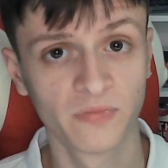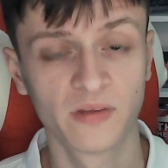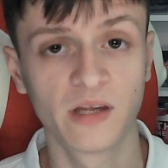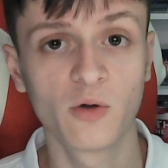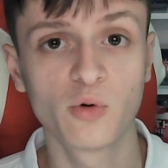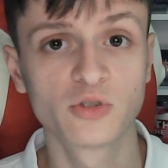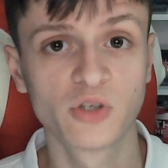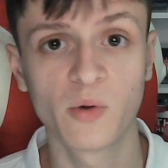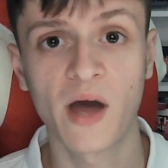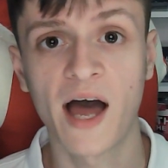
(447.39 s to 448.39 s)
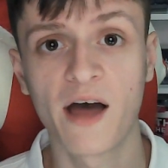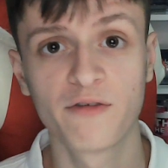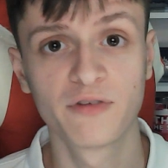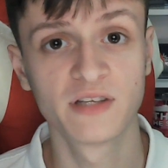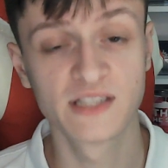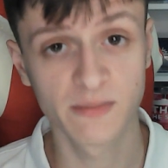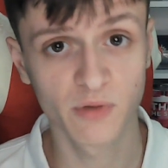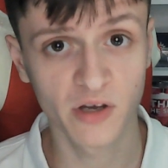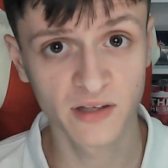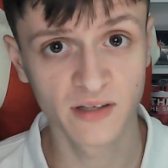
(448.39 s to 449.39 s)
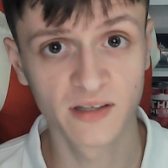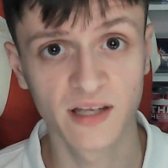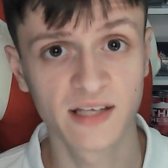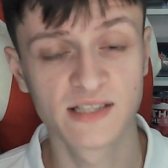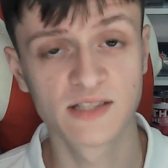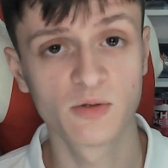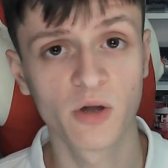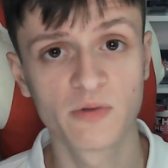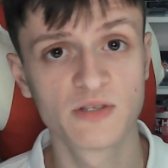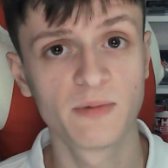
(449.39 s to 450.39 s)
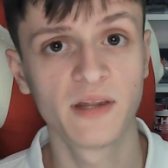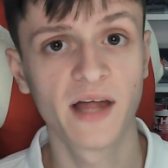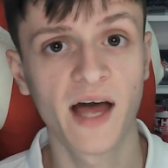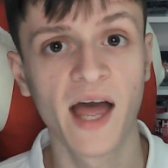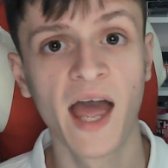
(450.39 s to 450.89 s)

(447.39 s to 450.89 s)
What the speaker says: They also have the zip line that is still going to be there,